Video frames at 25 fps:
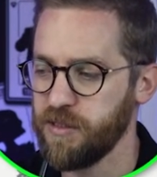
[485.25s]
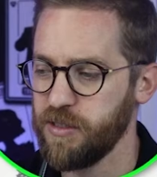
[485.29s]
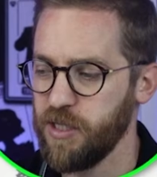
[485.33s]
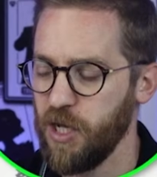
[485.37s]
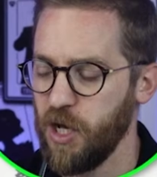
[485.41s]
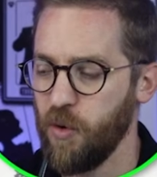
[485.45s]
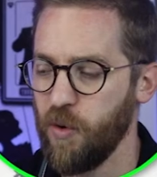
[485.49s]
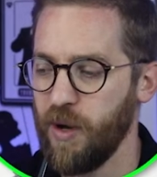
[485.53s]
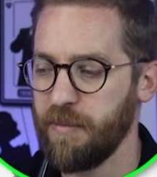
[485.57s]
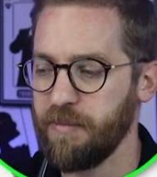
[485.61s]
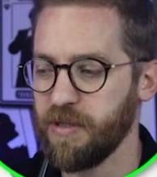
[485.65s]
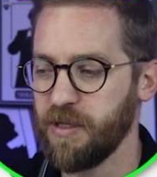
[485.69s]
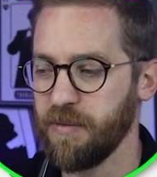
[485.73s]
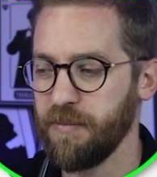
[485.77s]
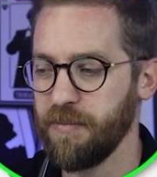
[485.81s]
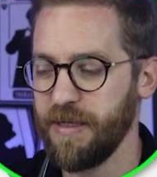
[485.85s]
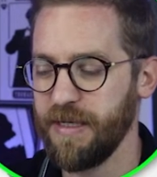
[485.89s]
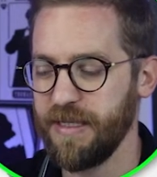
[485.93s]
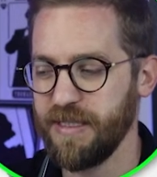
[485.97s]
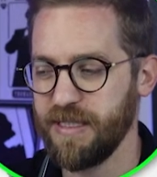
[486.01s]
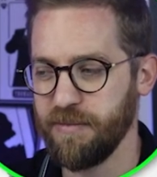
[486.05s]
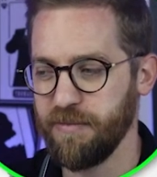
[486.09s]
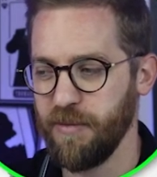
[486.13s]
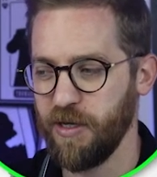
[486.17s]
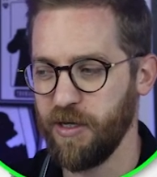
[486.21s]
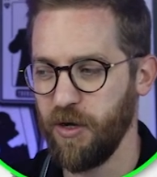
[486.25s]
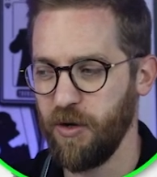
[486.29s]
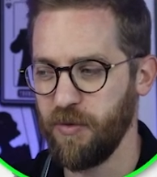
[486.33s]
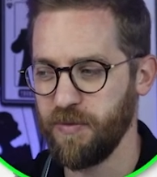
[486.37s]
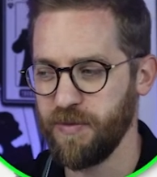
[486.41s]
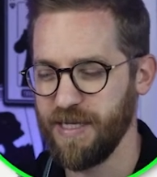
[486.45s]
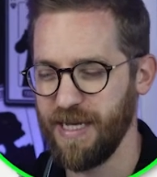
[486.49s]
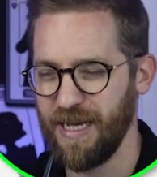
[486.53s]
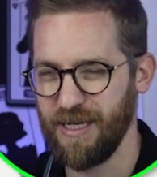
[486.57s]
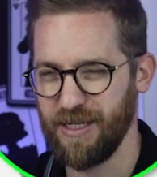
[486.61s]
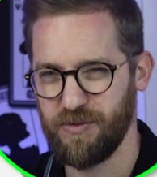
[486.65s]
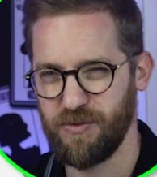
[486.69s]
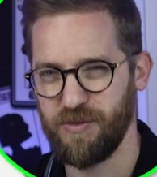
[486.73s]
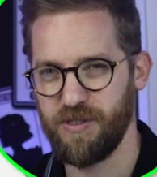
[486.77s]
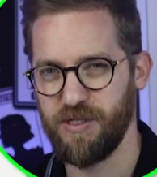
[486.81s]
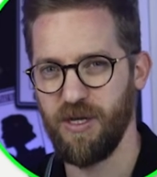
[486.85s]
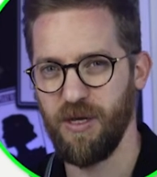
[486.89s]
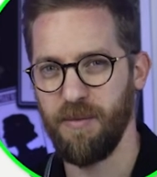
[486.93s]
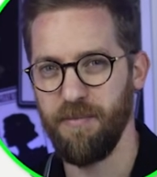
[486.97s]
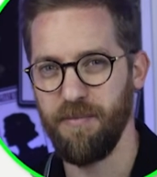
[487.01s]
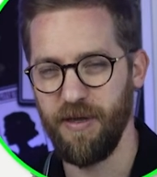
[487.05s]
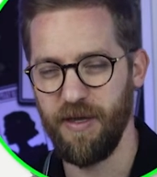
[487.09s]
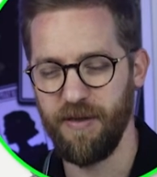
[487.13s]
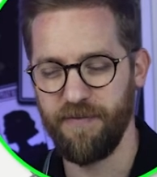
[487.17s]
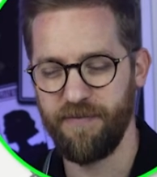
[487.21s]
No, I'm completing my own tax
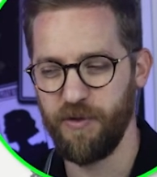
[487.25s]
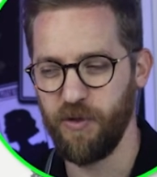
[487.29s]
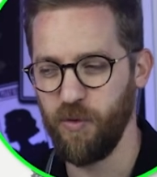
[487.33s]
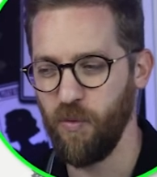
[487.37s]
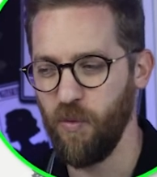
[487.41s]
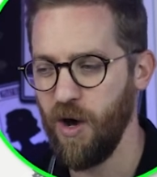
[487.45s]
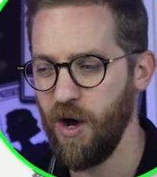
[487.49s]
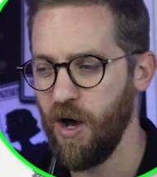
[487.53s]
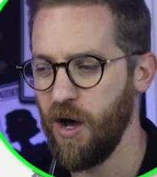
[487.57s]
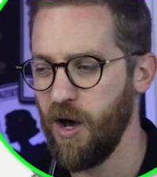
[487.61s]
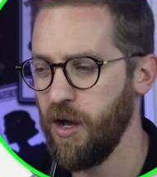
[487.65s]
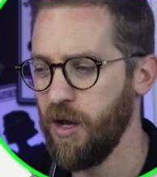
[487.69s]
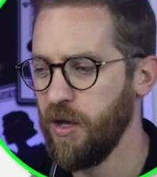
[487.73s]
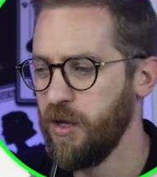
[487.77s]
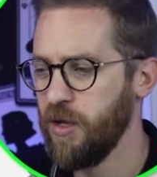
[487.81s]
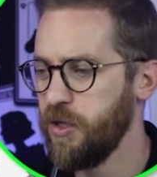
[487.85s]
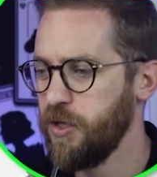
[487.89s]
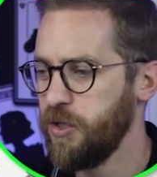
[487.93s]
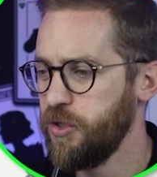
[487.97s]
return, but if you are,